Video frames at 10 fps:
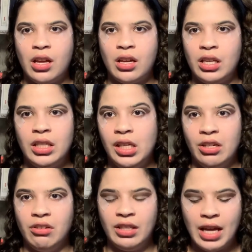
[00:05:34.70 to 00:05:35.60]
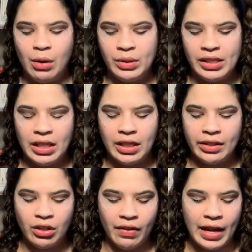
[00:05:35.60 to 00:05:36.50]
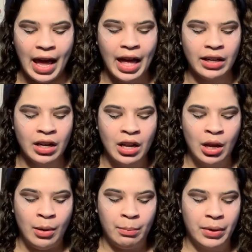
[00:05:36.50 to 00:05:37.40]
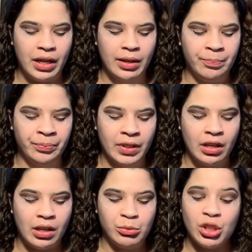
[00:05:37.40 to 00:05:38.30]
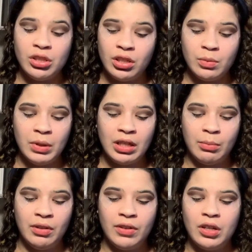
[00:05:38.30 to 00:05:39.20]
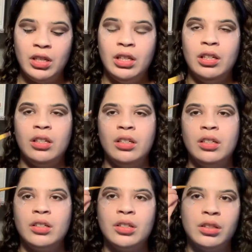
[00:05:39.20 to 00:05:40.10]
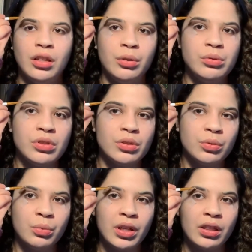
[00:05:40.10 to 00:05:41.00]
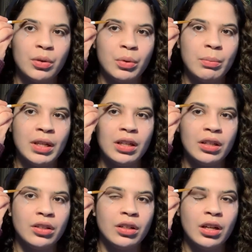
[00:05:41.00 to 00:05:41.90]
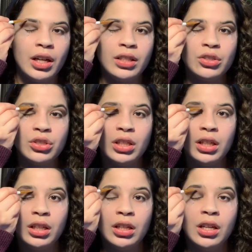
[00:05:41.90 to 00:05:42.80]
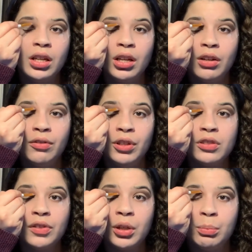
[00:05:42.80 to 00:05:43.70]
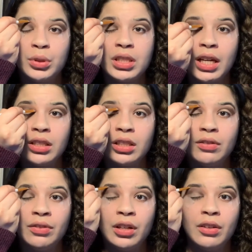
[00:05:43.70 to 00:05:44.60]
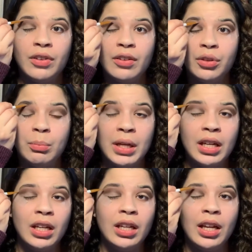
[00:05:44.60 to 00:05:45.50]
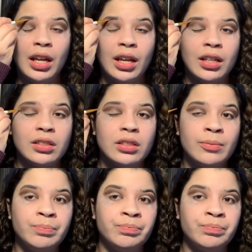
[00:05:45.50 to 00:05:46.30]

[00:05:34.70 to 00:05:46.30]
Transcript: a heater, and that was it. That's all they had. But she starts becoming very close with the women in her hut. She feels very protective of everybody, and